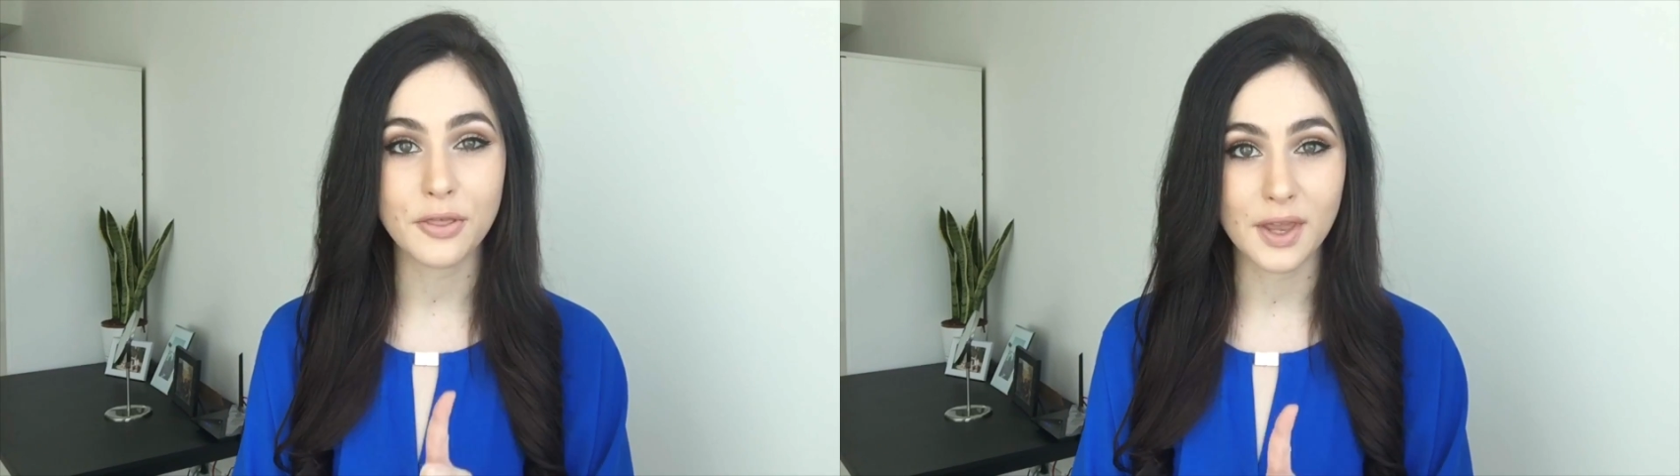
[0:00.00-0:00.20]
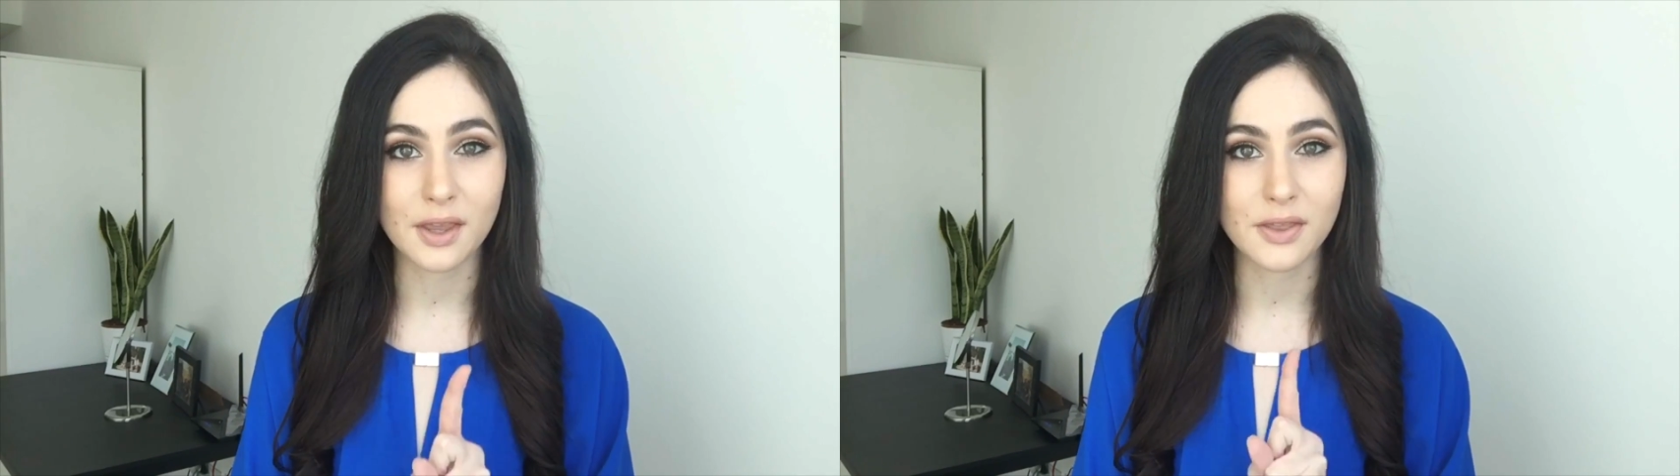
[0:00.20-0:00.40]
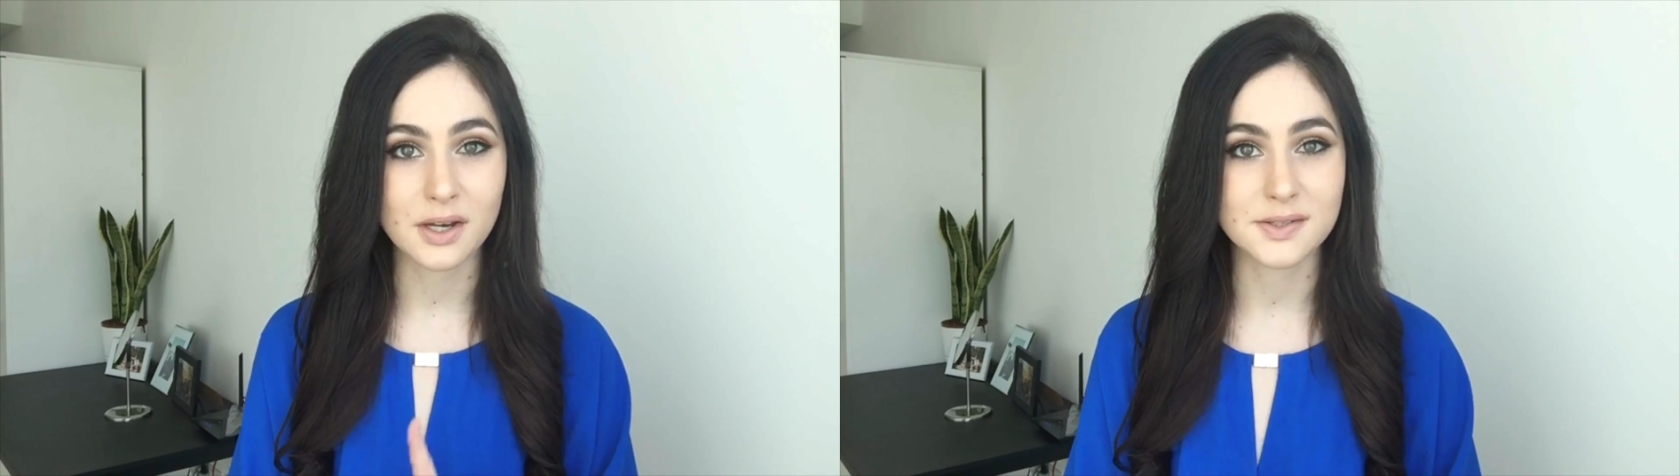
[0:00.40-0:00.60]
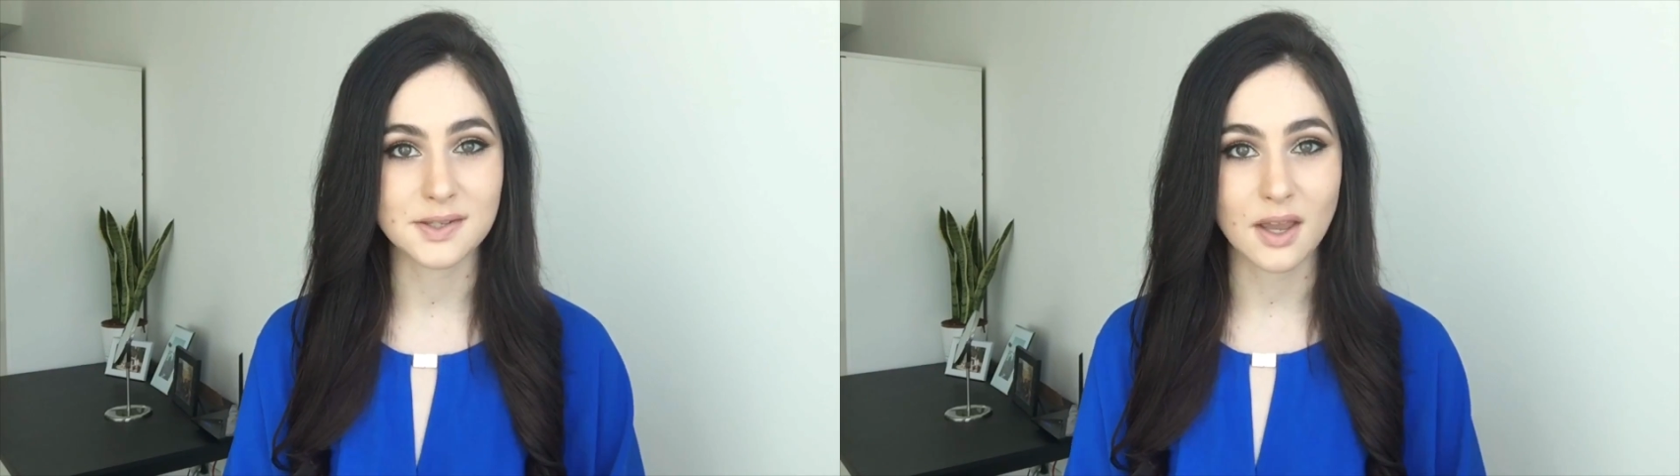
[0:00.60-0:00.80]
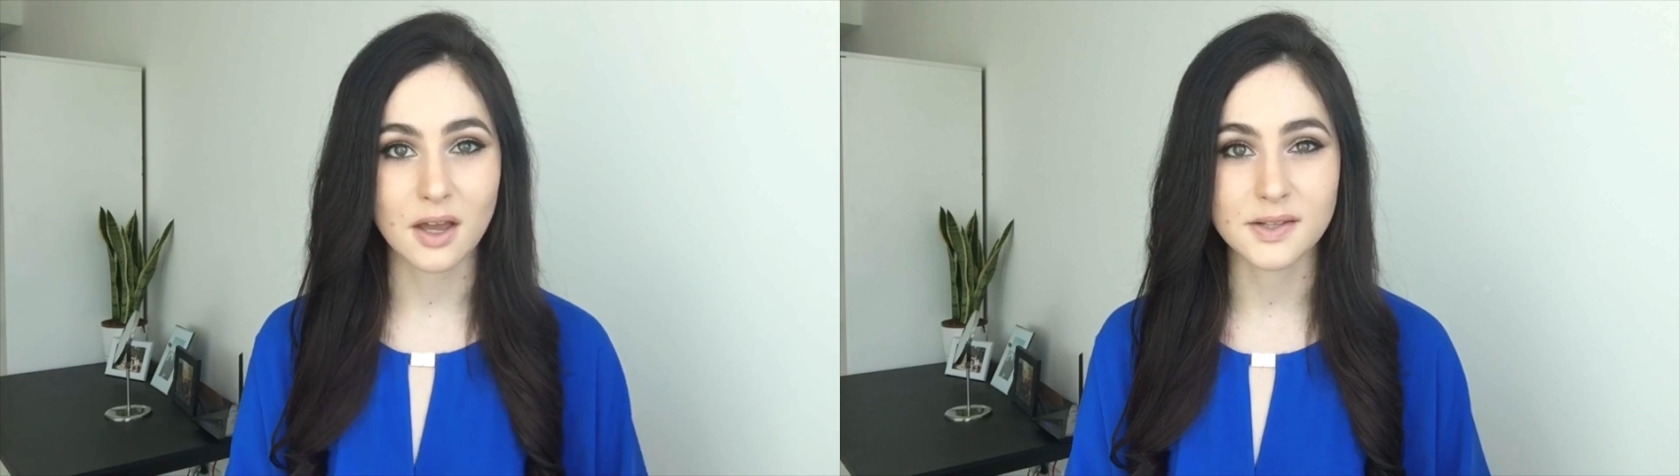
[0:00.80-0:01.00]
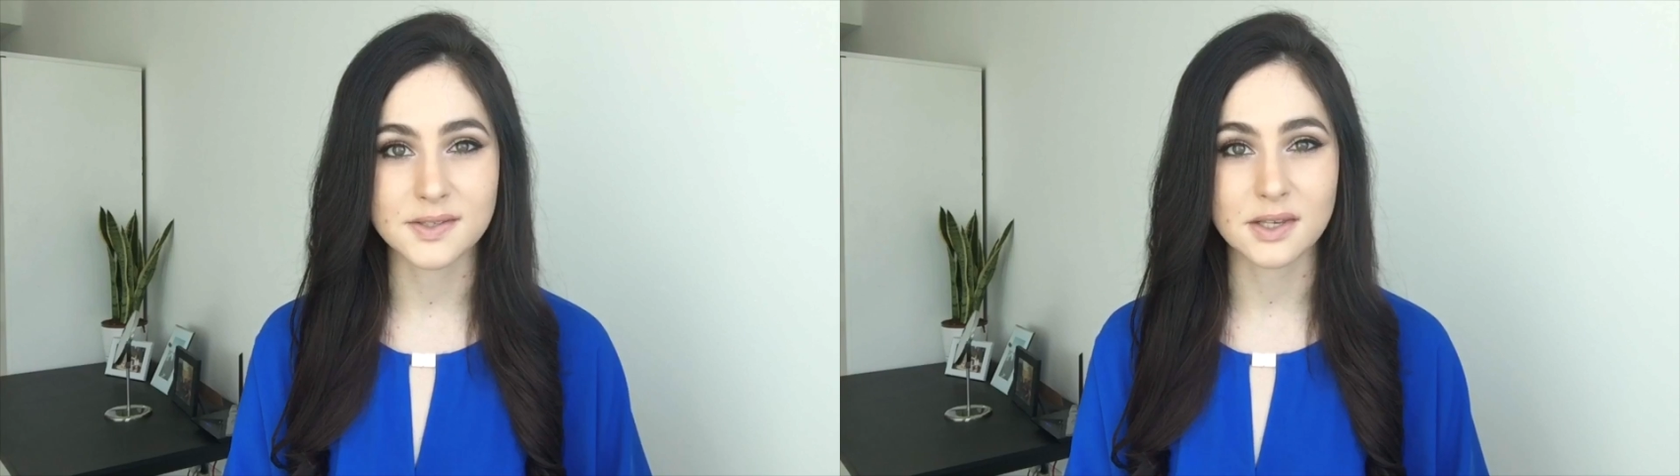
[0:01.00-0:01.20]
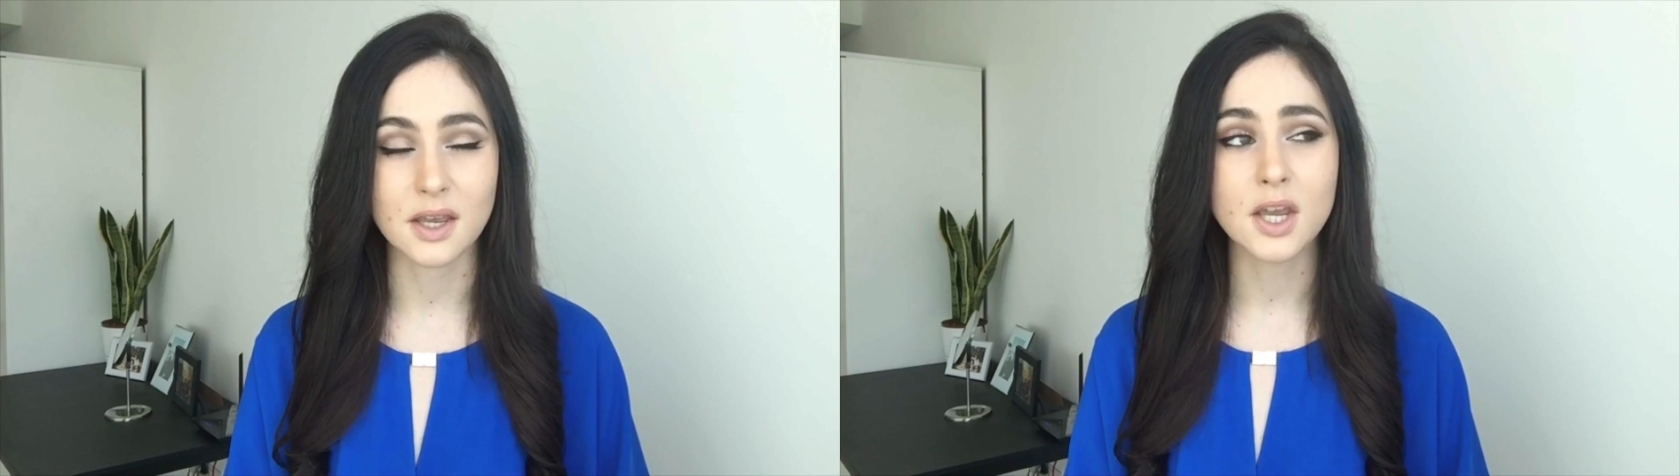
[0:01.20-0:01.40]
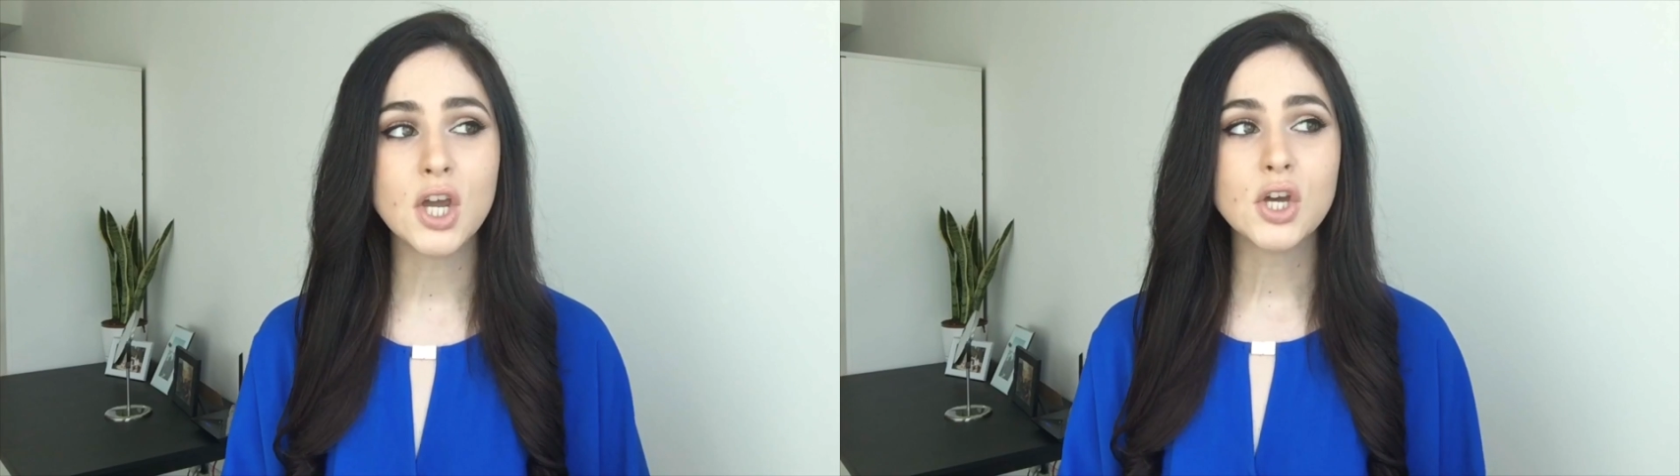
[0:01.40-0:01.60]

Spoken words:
thing that is the answer